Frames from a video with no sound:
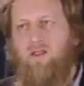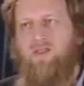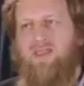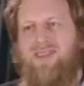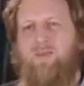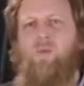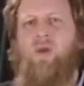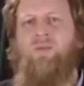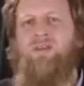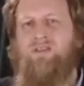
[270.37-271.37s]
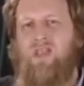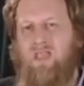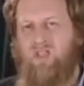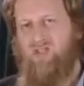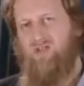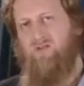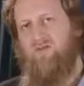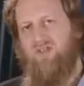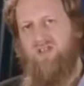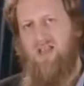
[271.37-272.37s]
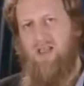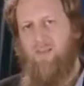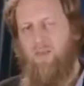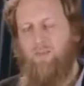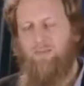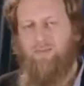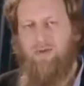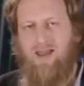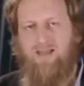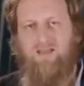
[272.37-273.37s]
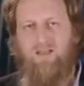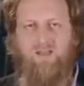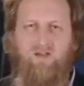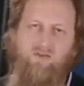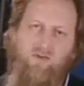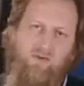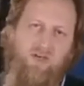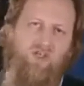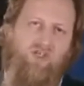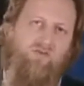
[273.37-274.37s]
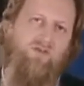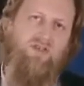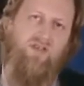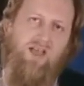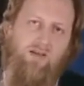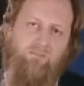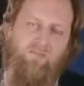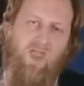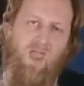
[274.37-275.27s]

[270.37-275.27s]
the implementation of Islam, the practice of the religion of Islam,